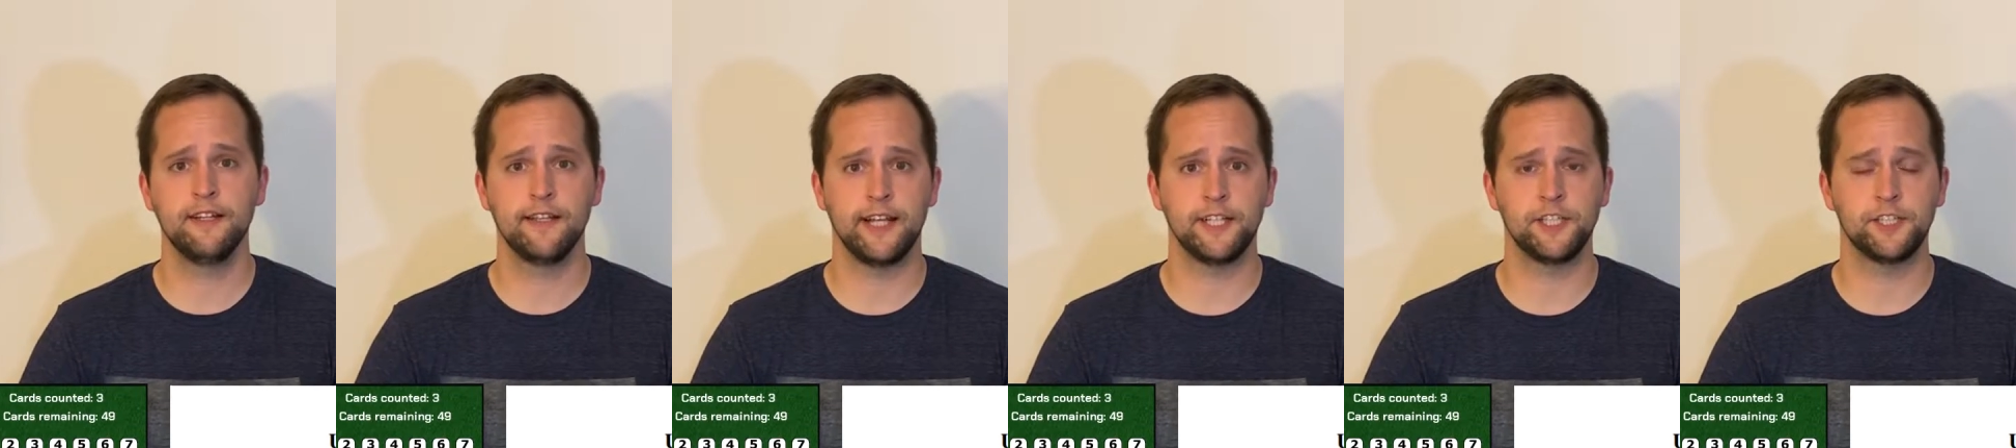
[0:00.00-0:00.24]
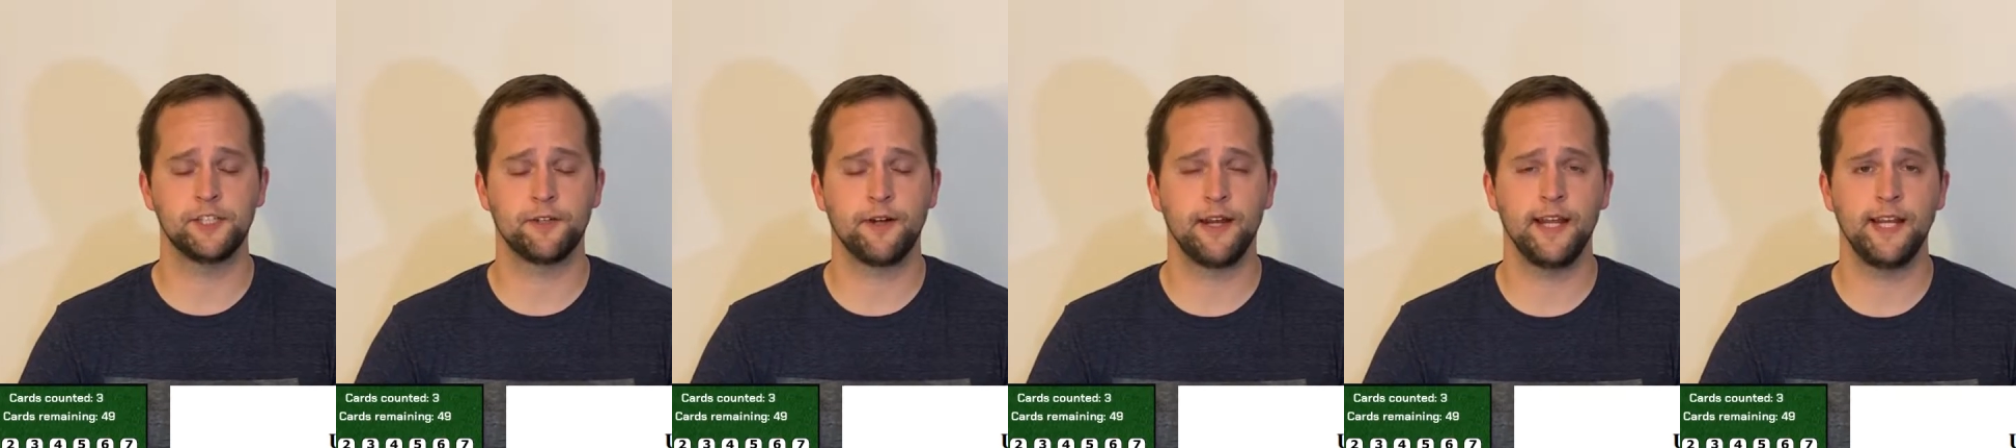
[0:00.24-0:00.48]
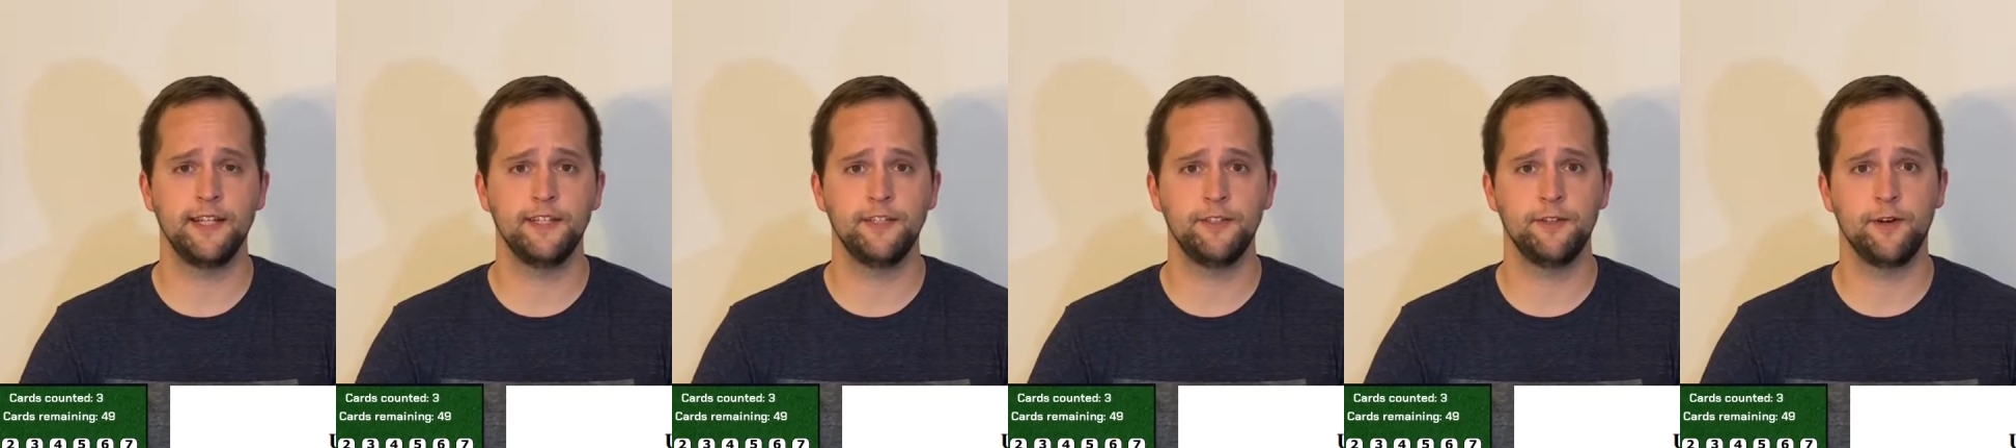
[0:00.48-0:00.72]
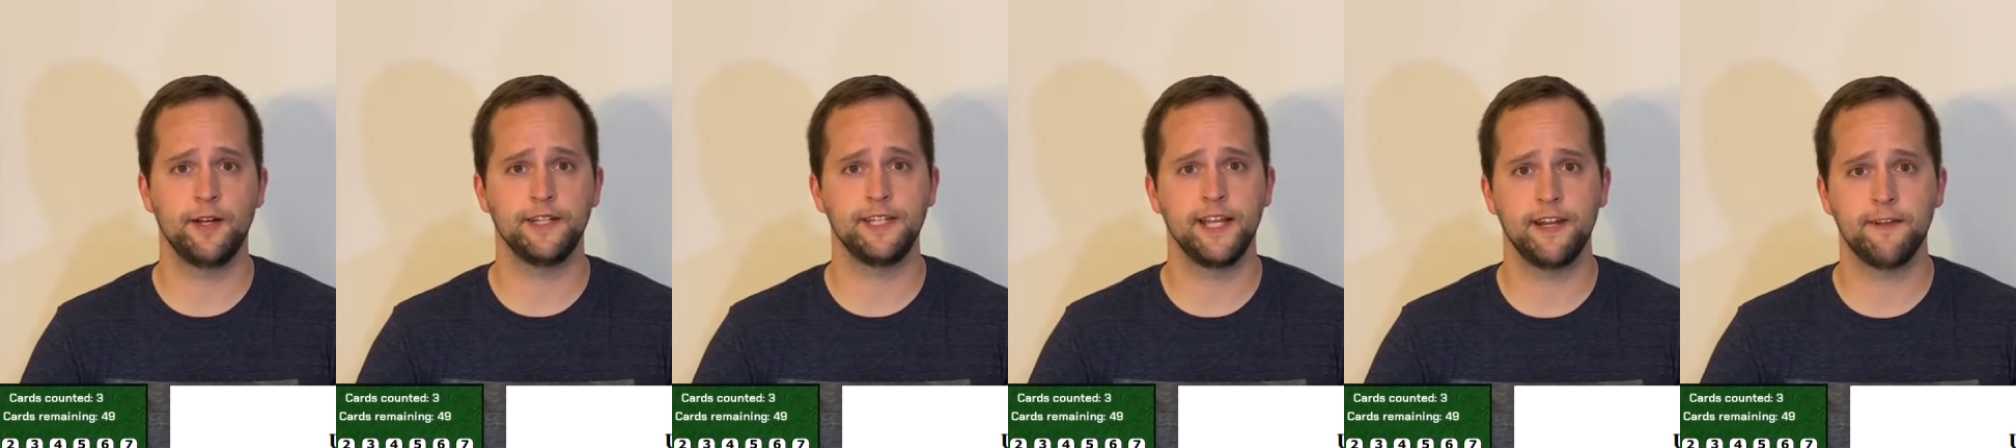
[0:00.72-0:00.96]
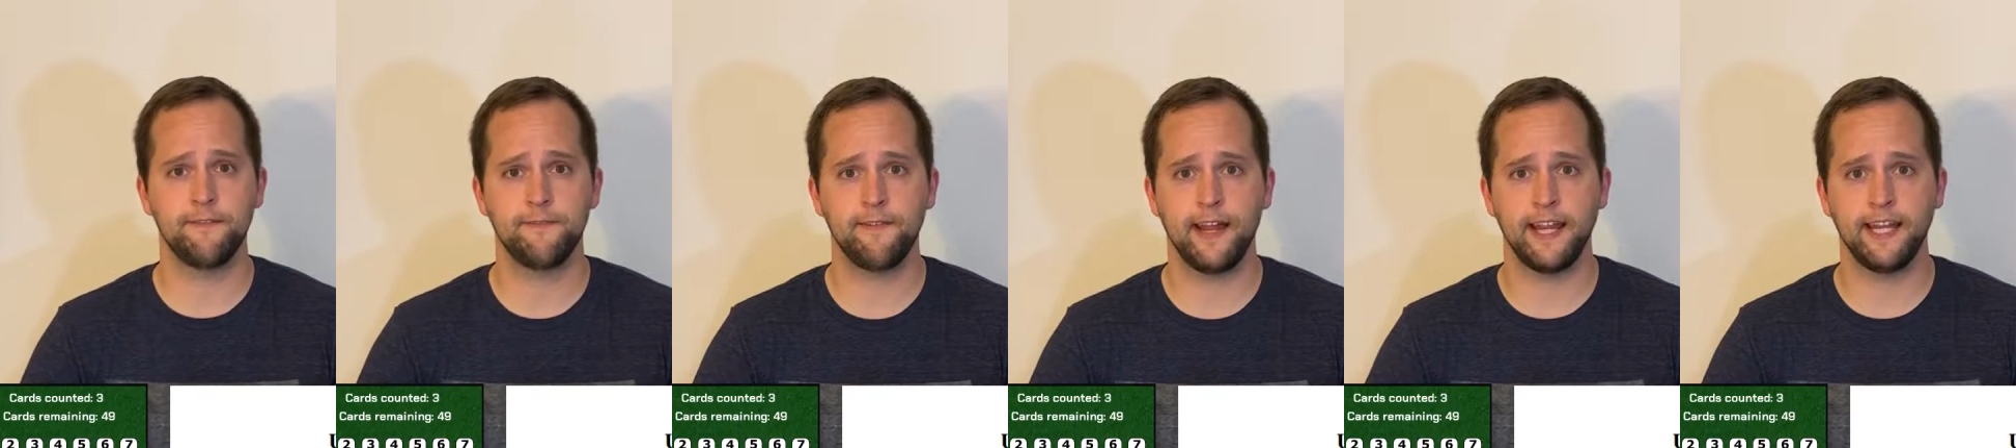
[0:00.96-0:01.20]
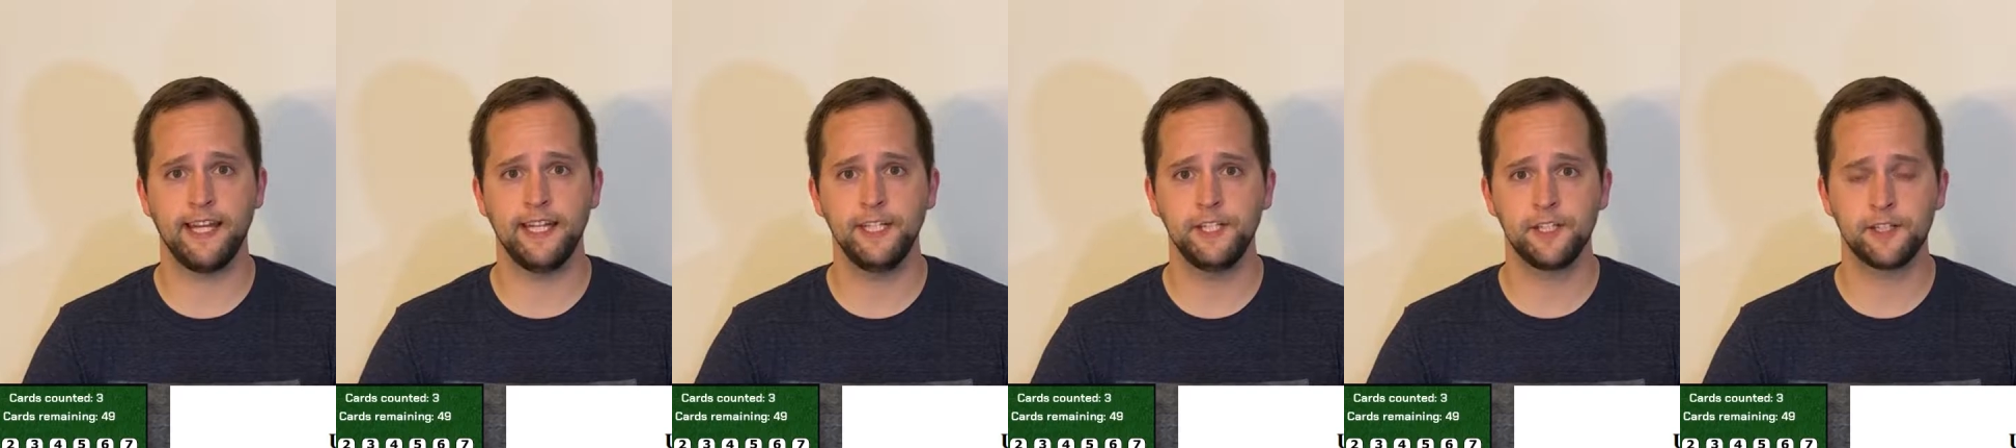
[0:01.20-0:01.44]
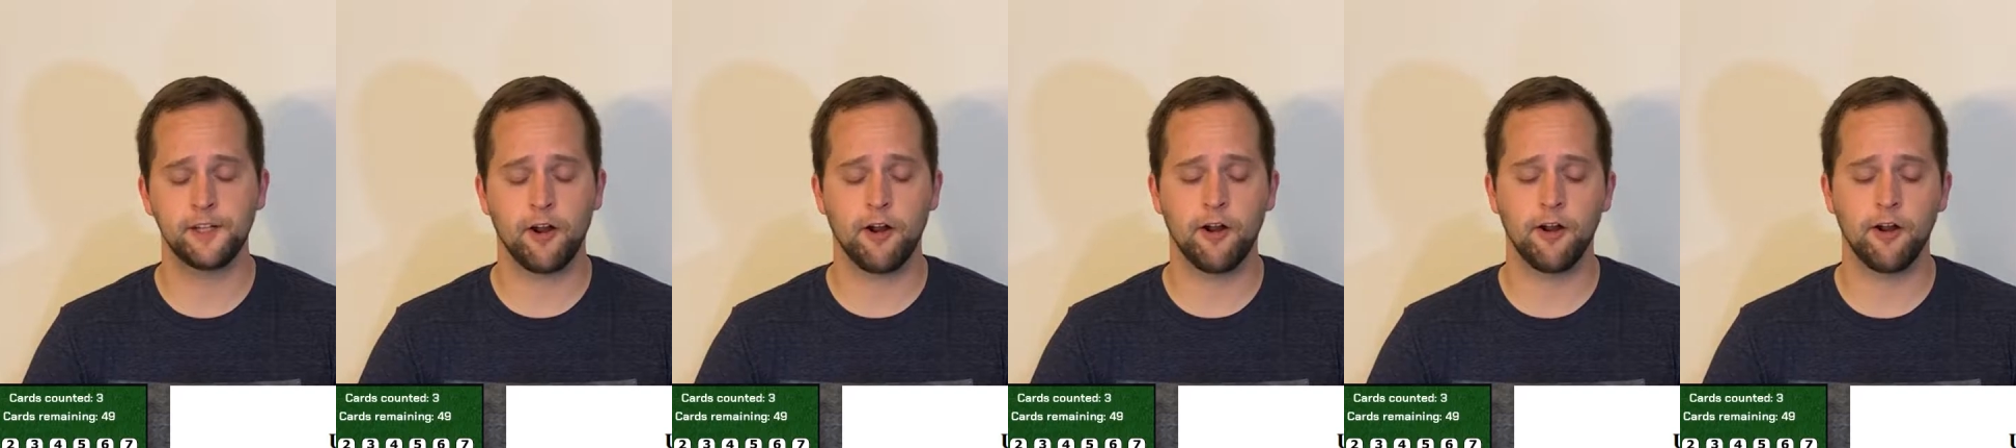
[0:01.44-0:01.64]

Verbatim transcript: that's trained to identify each